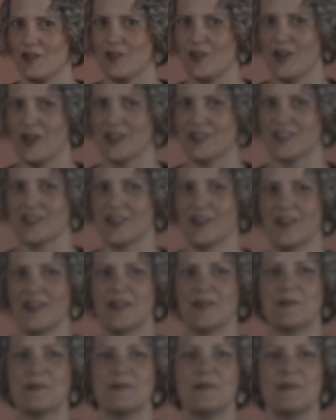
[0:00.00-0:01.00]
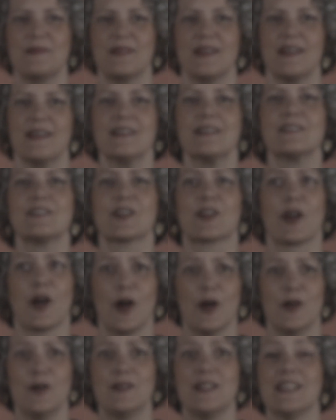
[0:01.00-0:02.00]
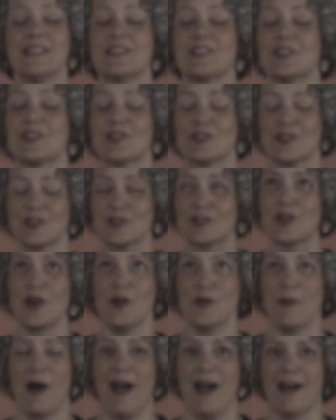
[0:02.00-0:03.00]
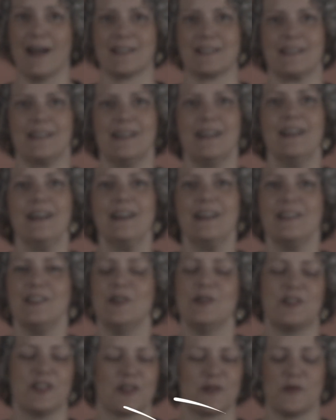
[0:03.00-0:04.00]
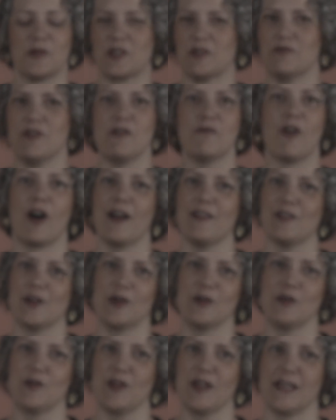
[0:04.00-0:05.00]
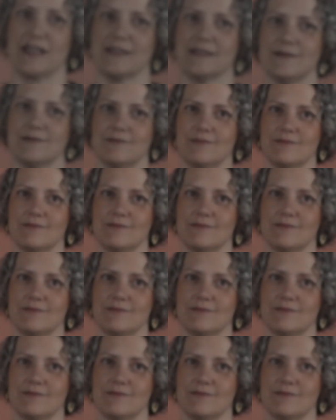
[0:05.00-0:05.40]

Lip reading: Third sign, the code is so bad, you just want to rewrite the whole thing.